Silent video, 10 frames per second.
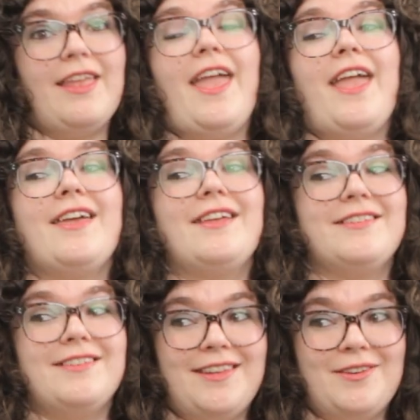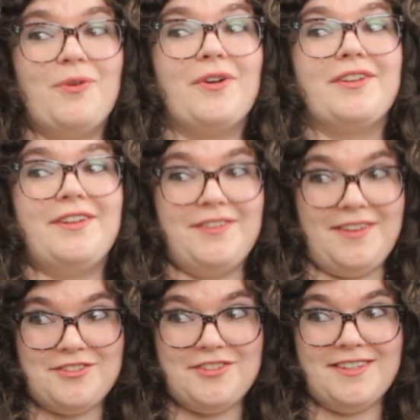can an
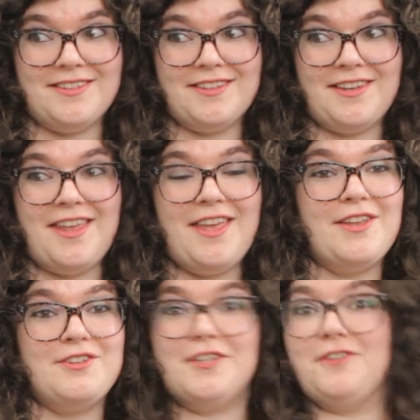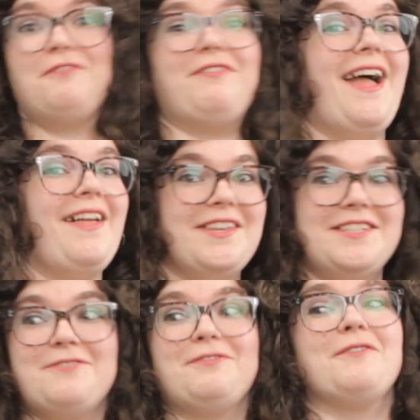organization just file a
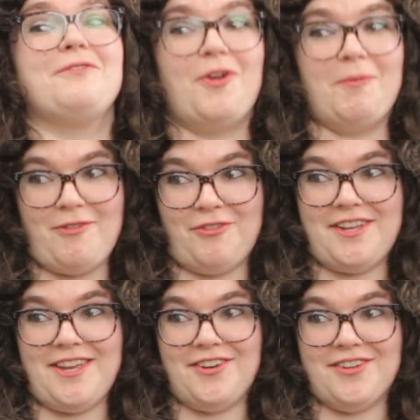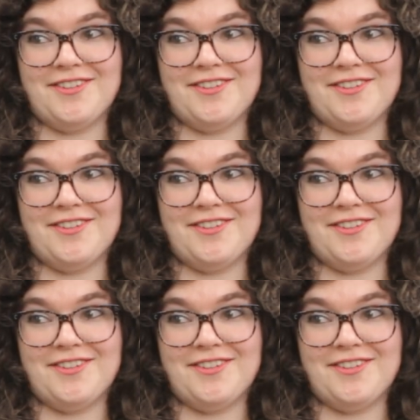different form every year?